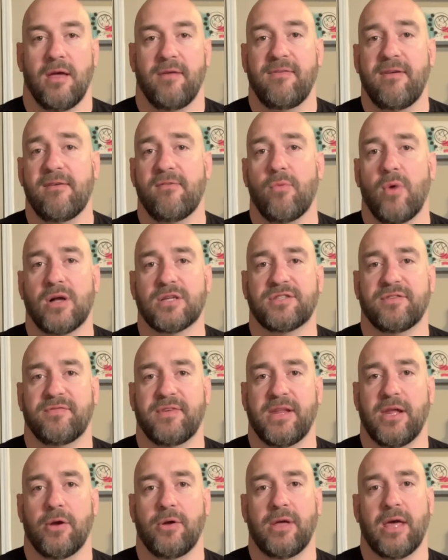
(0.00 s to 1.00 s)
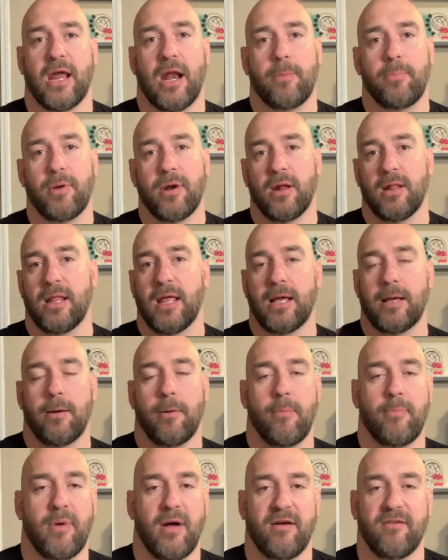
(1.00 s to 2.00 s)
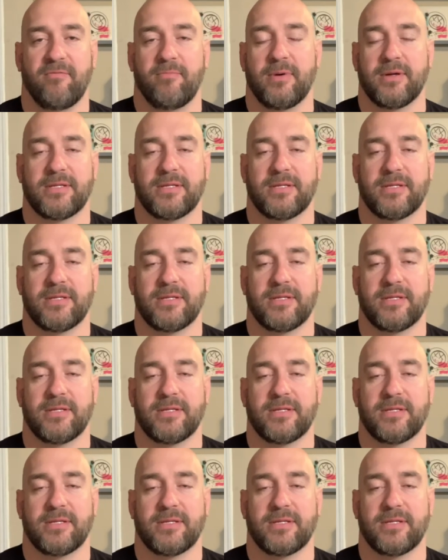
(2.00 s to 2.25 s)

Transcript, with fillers: If you haven't watched the video yet, I'll put a link above.